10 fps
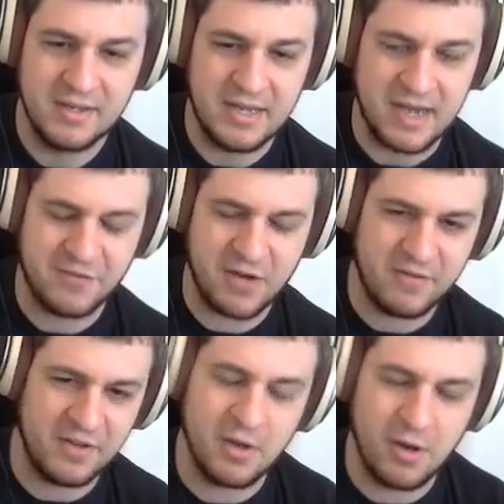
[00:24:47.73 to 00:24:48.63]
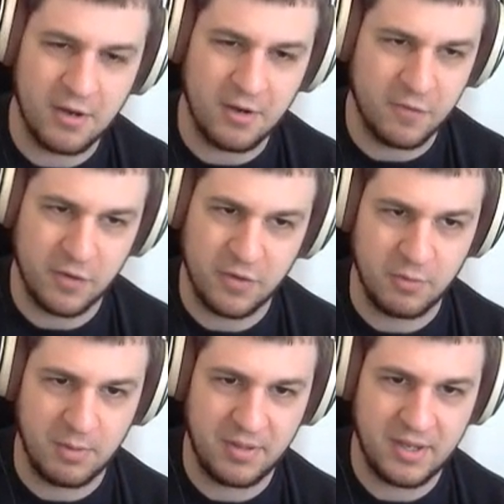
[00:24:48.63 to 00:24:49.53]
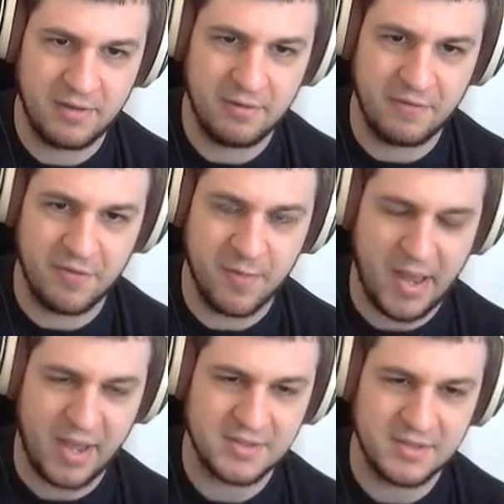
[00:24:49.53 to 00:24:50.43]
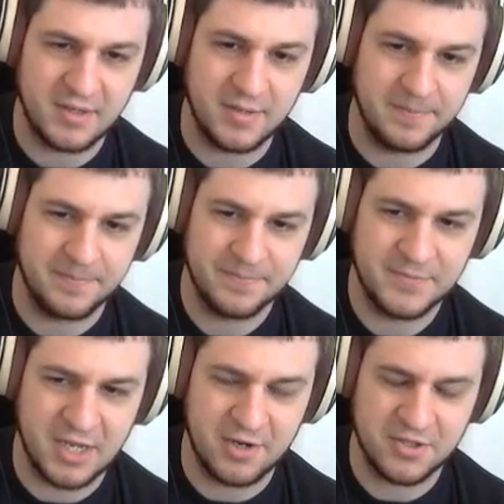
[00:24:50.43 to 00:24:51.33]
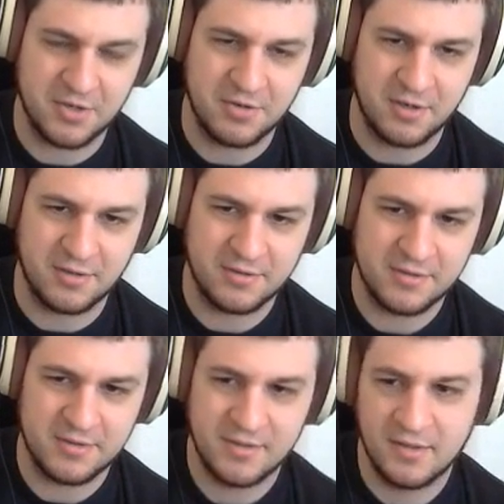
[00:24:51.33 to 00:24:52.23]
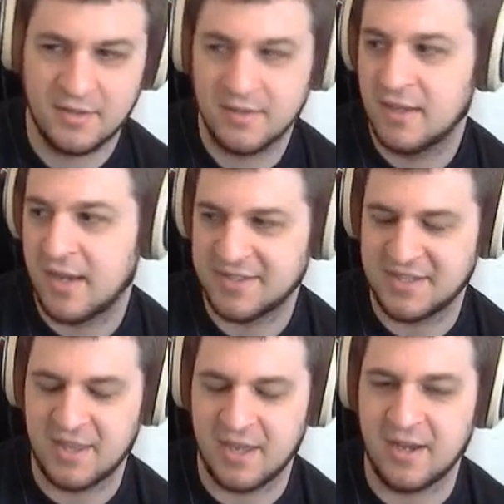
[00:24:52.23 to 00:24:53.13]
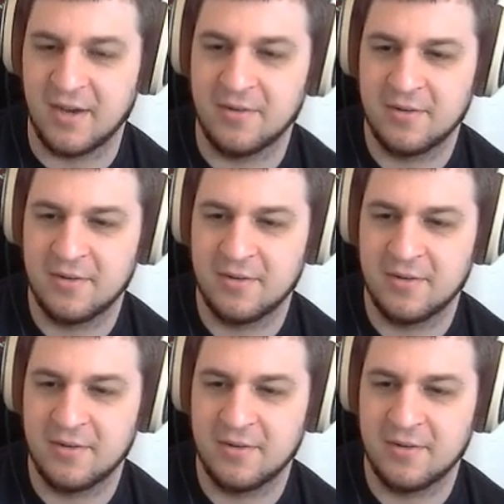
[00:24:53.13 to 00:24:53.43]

And after having gone over the replay of the past 10 or so turns, I see that now.